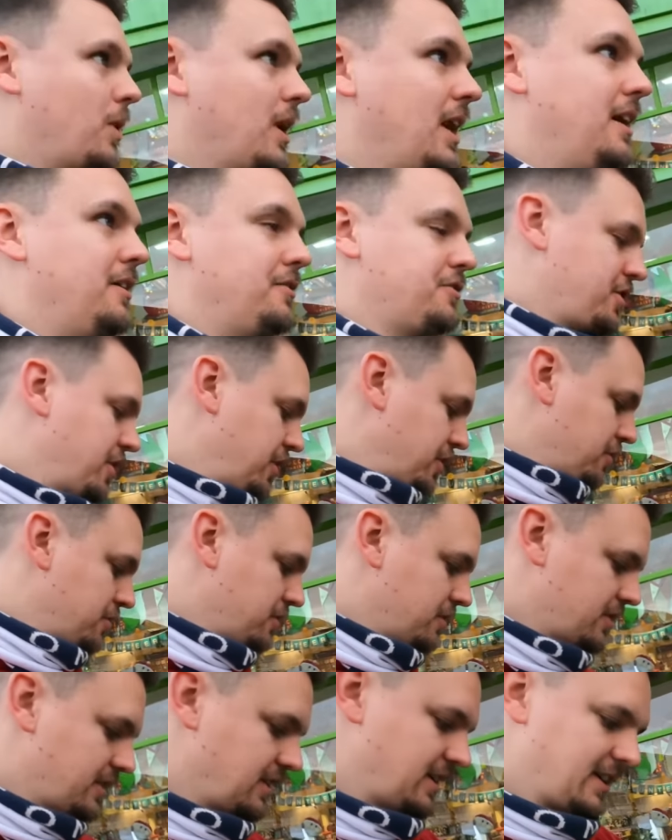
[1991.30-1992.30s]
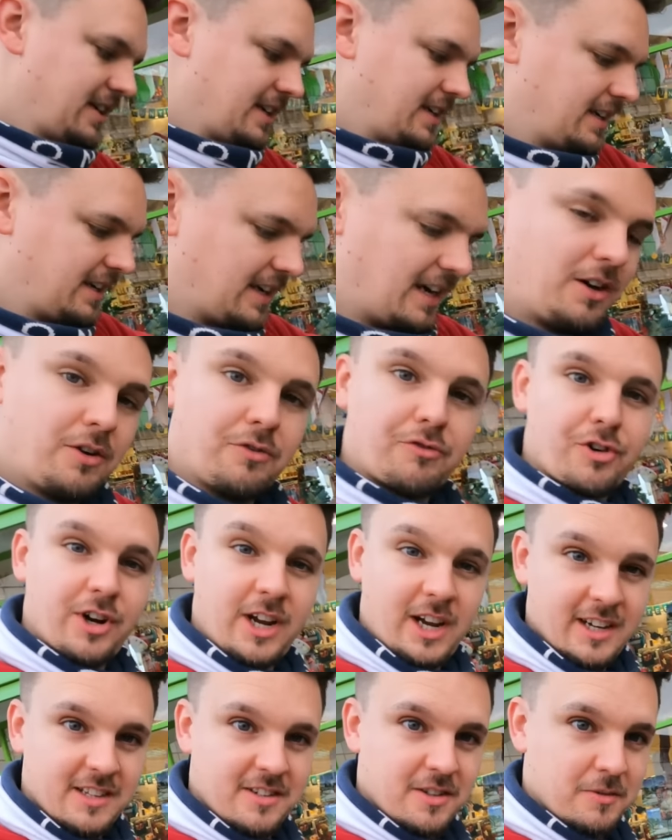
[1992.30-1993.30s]
One out of two, I got
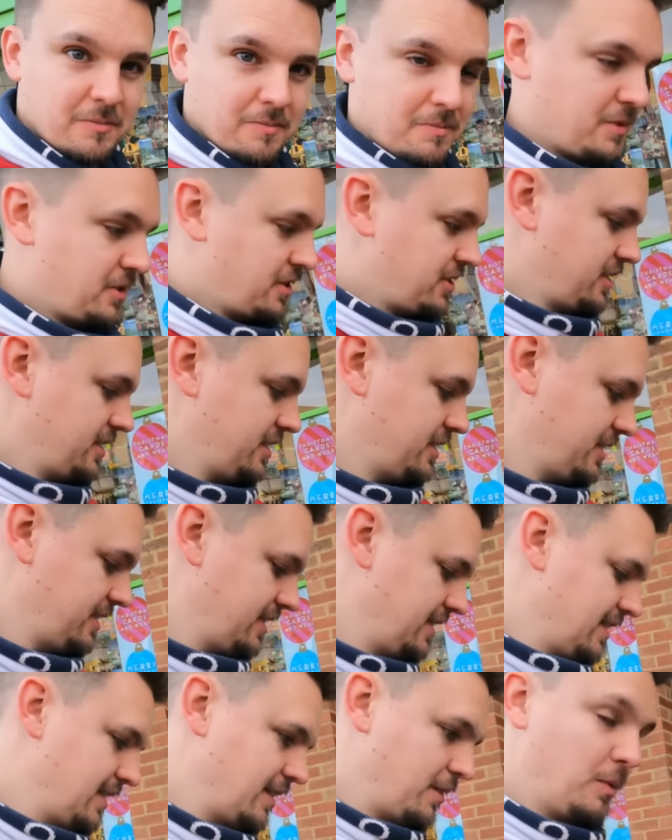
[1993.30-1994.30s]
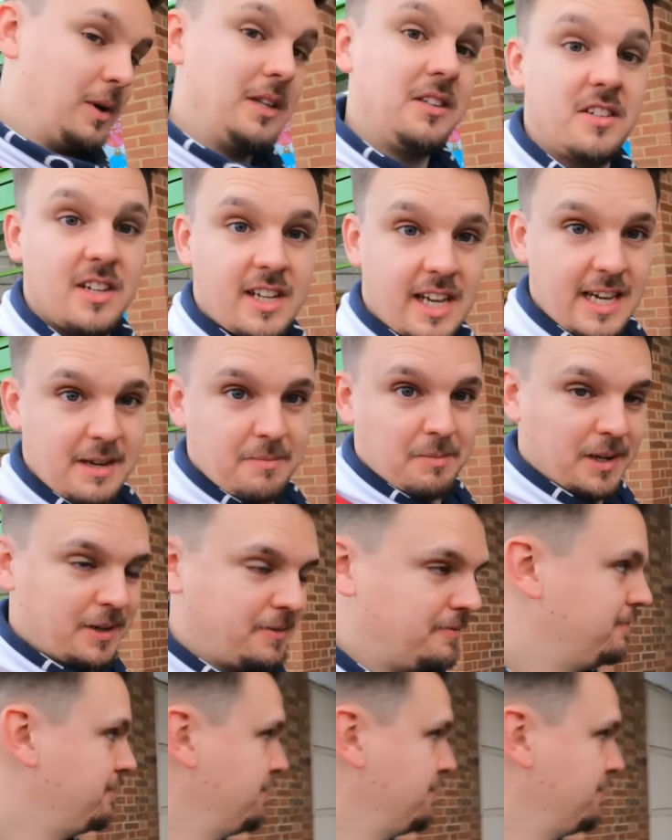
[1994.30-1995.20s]
three items. One's a keeper.